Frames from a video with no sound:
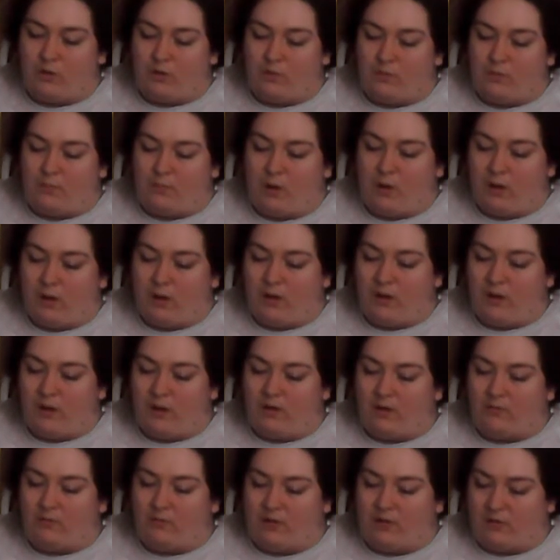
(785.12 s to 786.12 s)
the party
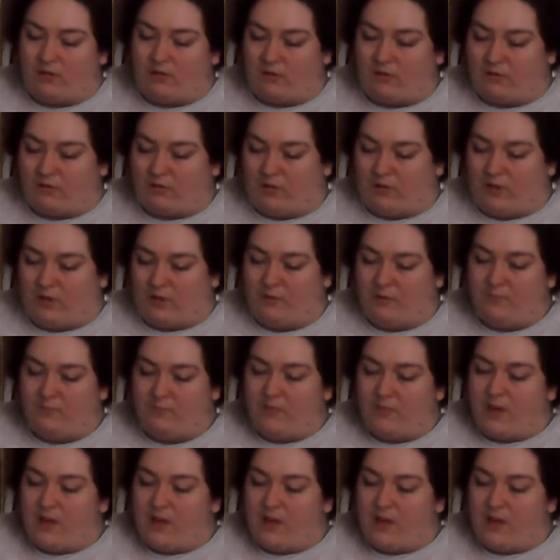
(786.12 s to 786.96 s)
effectively.